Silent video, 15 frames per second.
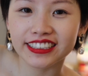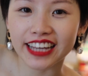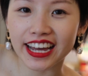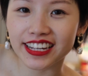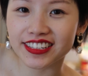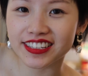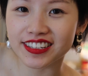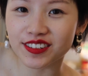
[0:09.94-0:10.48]

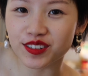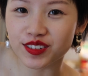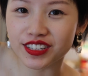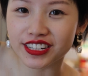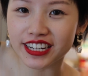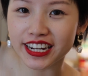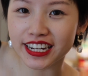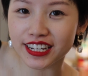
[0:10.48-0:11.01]
Guys, so
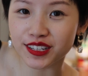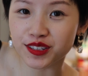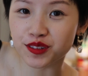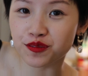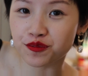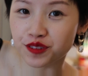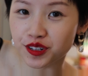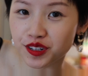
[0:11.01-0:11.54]
today is
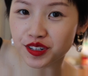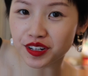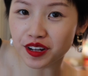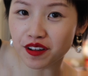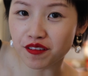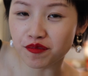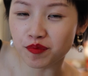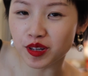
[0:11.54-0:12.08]
the first
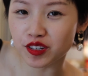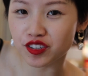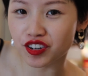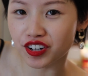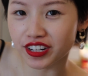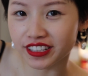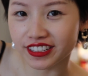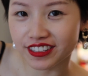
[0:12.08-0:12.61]
day of me
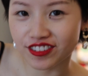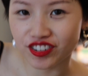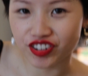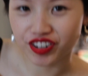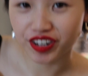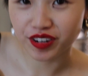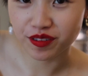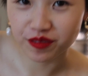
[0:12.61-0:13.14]
starting this
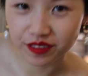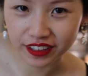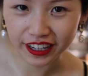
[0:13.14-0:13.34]
journey of